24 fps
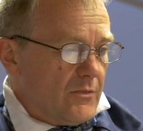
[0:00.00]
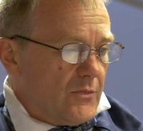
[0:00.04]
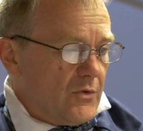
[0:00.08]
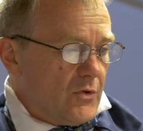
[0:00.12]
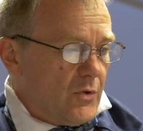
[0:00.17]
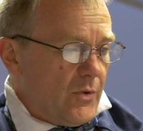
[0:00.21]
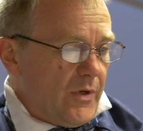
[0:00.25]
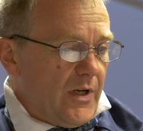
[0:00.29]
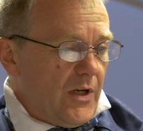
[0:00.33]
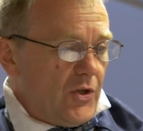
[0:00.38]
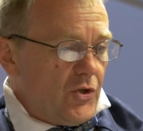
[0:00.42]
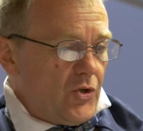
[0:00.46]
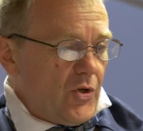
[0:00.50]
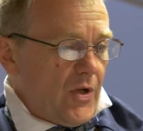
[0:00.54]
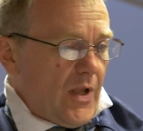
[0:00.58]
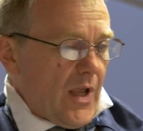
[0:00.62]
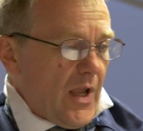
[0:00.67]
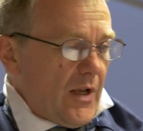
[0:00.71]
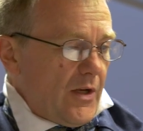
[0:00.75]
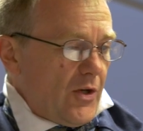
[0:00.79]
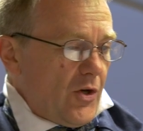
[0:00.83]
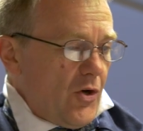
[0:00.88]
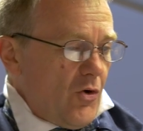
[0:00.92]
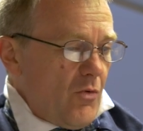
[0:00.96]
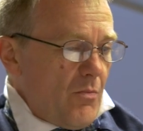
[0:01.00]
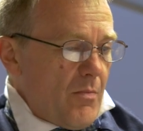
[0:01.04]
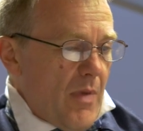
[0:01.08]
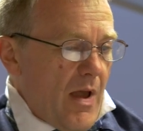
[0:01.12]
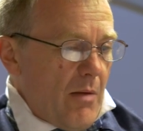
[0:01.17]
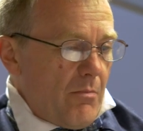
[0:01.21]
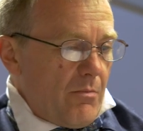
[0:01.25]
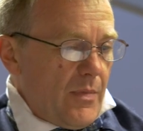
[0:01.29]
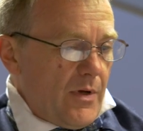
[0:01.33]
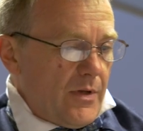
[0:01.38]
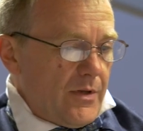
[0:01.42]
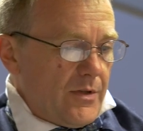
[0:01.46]
To initiate new
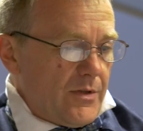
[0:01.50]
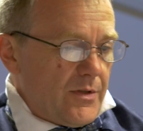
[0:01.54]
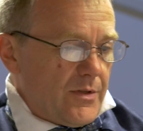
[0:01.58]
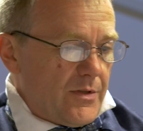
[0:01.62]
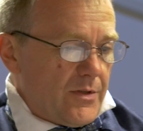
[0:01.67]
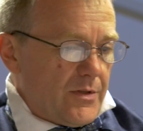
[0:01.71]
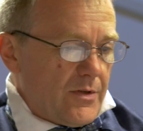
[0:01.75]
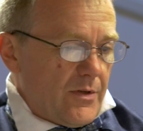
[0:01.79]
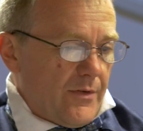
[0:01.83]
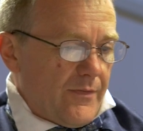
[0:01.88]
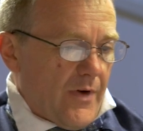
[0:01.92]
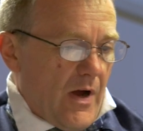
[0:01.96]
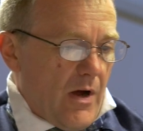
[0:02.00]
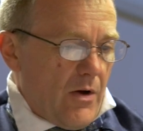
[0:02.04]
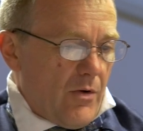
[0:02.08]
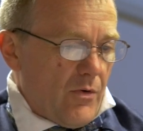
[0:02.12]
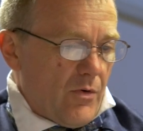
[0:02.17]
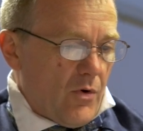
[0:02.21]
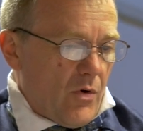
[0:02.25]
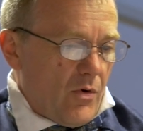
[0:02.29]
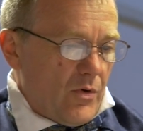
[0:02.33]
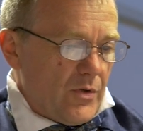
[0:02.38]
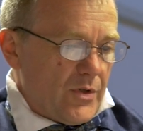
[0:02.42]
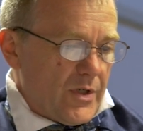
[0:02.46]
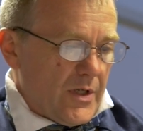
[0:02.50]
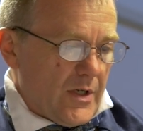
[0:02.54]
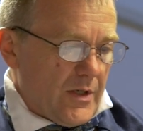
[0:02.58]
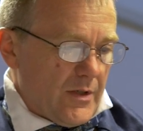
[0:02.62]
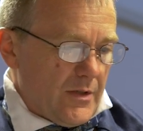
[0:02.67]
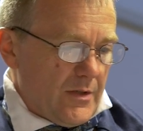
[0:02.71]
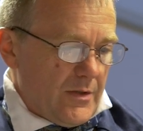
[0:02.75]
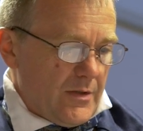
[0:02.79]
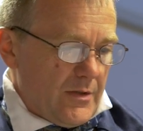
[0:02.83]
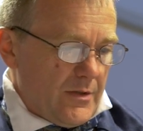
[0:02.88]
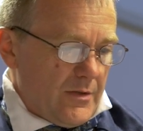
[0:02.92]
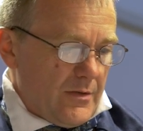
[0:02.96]
members of our
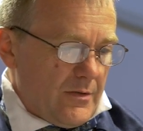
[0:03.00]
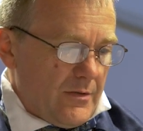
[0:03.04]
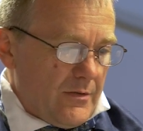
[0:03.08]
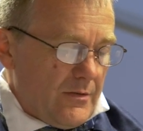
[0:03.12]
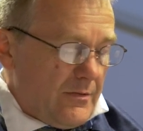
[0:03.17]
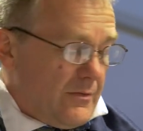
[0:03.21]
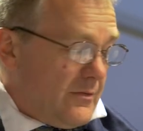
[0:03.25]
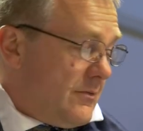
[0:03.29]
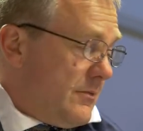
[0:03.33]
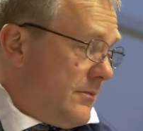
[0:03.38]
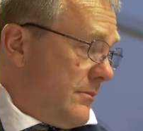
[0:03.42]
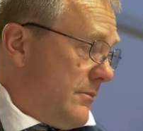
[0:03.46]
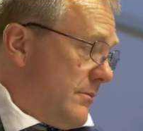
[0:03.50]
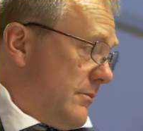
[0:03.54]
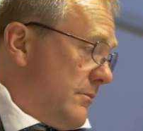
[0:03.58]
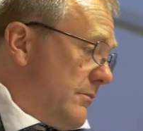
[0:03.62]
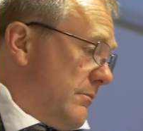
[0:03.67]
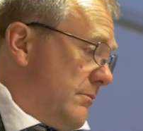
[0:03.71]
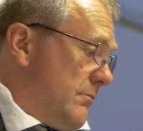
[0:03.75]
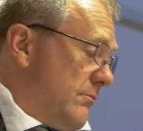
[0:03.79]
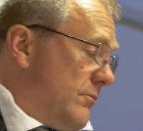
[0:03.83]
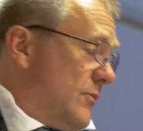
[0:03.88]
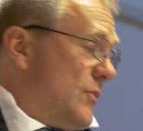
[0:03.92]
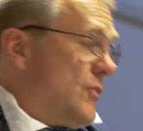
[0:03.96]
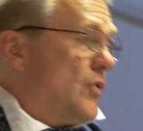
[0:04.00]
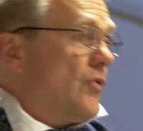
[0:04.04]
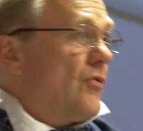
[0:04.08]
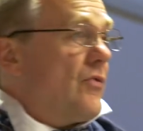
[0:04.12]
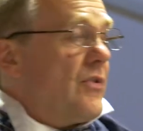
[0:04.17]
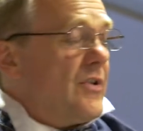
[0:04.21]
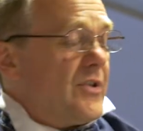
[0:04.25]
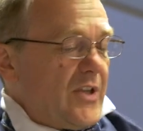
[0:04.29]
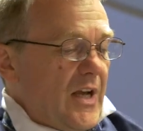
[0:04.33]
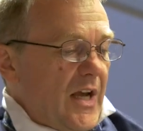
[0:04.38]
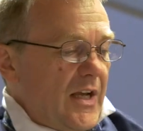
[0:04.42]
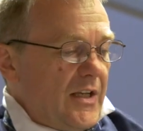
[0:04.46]
order. And to
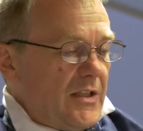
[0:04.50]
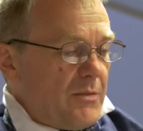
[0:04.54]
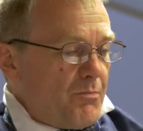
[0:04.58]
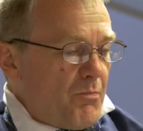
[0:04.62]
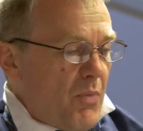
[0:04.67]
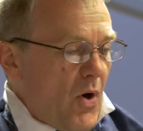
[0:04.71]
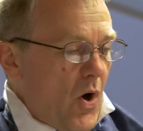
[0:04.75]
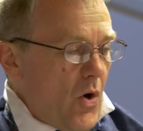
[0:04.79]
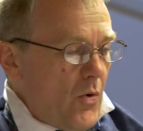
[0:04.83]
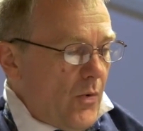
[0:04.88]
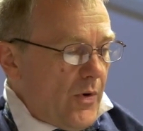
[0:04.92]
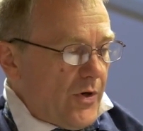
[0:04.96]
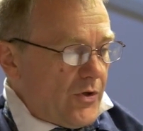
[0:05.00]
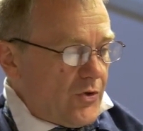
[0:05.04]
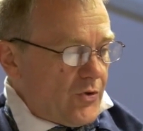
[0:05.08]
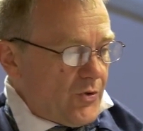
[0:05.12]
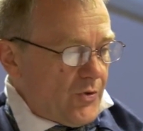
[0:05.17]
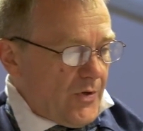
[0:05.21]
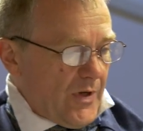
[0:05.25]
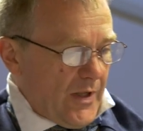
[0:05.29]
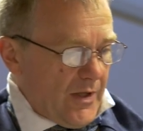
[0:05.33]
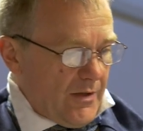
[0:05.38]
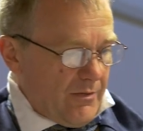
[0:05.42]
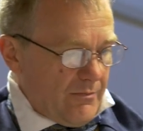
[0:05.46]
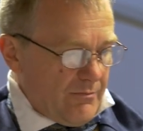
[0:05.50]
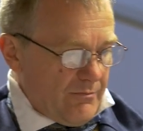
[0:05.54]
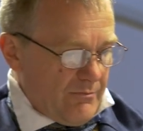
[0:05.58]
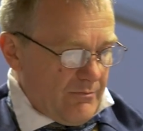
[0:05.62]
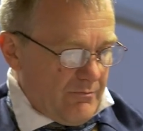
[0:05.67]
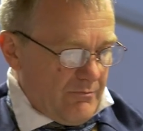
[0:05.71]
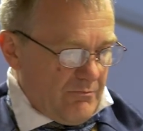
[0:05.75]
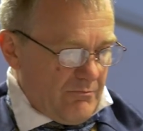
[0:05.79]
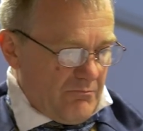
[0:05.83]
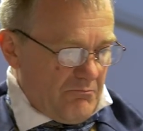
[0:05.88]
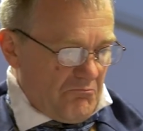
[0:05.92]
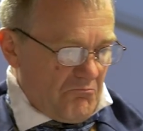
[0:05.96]
recite poetry.
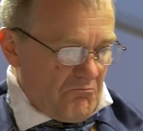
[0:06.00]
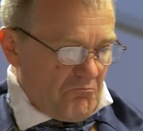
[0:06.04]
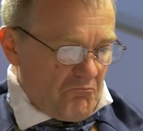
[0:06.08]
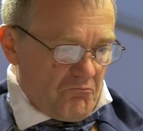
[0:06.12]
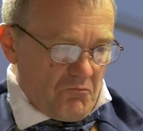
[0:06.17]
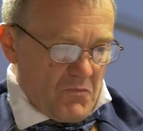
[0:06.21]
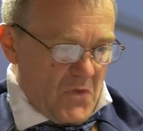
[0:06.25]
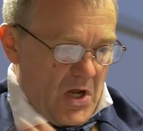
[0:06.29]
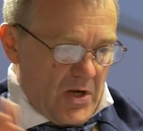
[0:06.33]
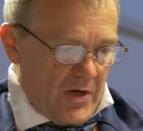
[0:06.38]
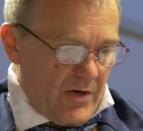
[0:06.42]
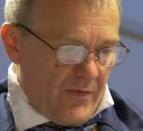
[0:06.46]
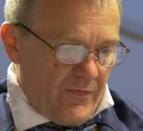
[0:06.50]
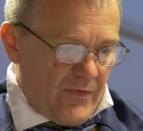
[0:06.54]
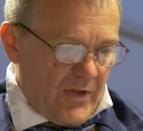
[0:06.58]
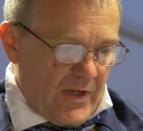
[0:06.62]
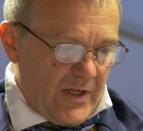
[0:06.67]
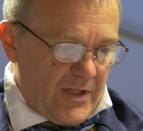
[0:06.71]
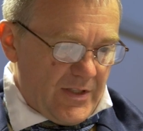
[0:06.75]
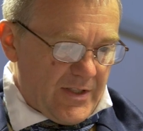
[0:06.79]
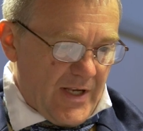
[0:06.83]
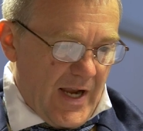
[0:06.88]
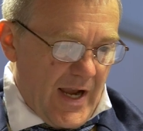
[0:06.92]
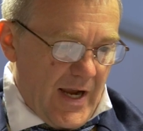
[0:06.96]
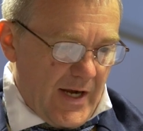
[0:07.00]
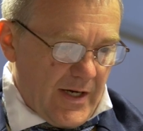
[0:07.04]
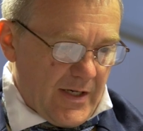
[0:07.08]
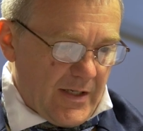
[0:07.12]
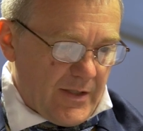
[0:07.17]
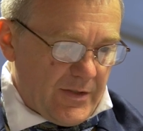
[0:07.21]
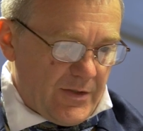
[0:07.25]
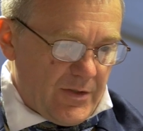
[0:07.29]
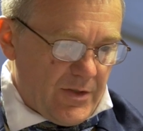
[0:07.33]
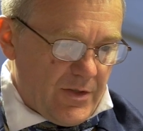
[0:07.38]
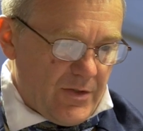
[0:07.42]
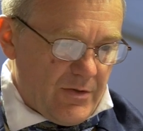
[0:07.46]
None of these
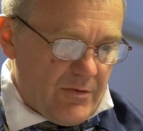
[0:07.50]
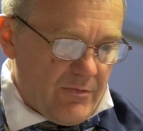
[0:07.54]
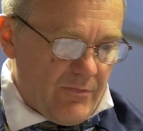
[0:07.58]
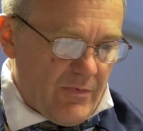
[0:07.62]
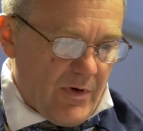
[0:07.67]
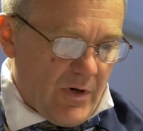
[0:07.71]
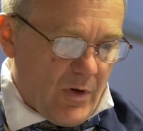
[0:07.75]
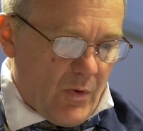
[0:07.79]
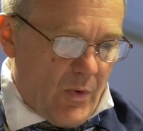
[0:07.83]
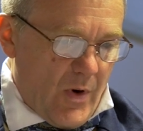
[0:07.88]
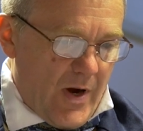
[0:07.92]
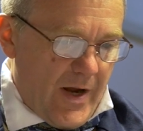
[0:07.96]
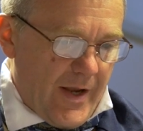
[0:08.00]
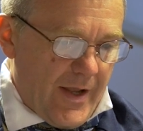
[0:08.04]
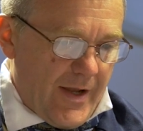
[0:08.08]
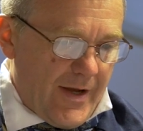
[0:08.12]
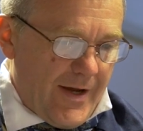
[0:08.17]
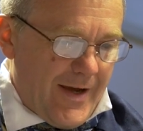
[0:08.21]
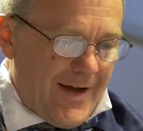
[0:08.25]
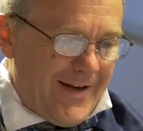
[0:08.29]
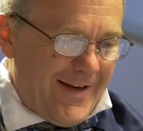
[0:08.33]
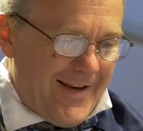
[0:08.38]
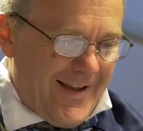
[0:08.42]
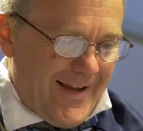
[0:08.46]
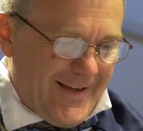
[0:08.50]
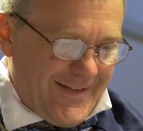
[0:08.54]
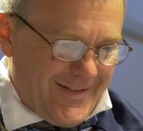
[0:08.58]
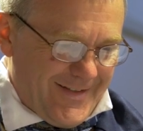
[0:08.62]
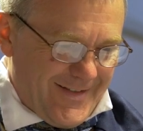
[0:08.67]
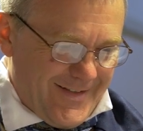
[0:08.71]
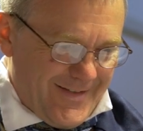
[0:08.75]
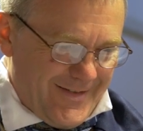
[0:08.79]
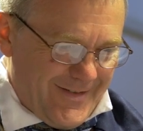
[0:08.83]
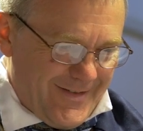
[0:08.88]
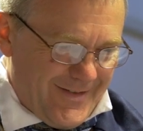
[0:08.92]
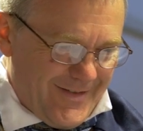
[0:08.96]
acts require a
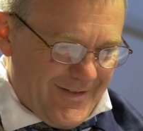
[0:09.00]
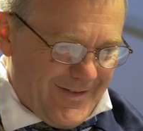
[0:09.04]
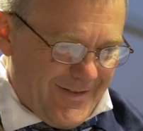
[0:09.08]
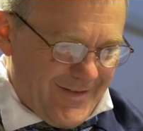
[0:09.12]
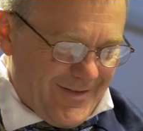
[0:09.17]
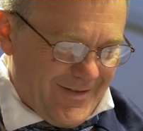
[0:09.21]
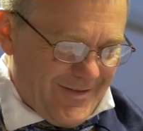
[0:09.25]
license.